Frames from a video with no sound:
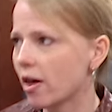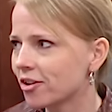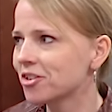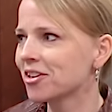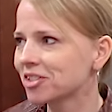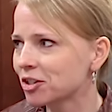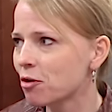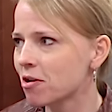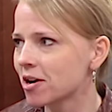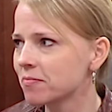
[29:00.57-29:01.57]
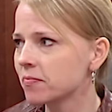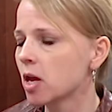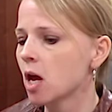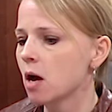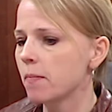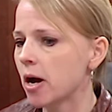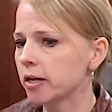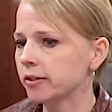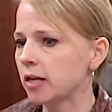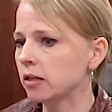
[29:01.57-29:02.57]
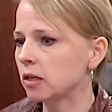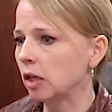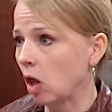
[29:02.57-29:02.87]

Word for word: weather the storm, pun intended,